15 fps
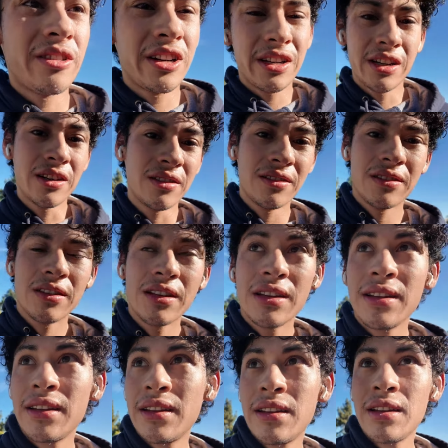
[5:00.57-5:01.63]
right now.
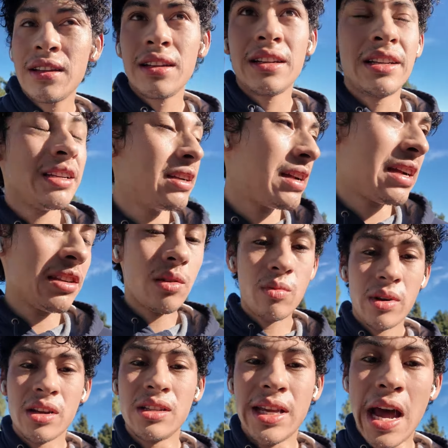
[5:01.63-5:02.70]
And I should
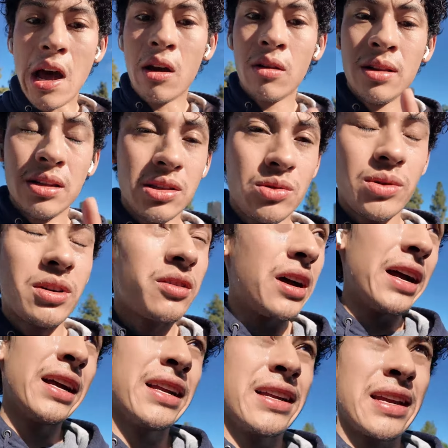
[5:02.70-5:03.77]
bring a towel as well. I